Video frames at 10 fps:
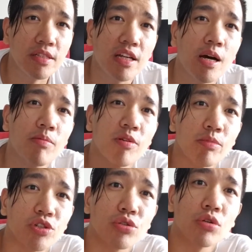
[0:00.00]
they come from
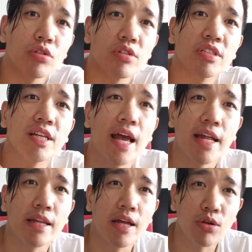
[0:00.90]
your shoulders
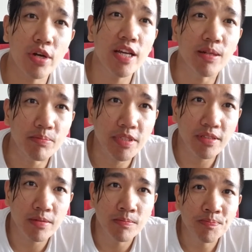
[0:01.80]
and, and your
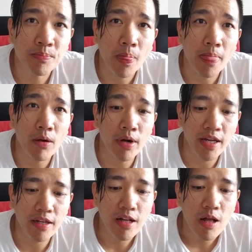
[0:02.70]
hips, right?